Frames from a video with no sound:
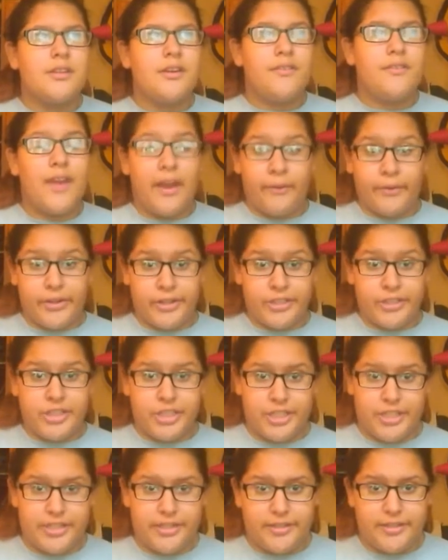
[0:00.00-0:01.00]
of how good
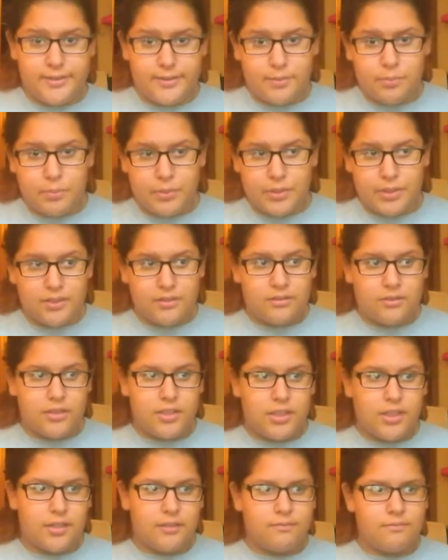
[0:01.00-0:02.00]
she is, but yeah.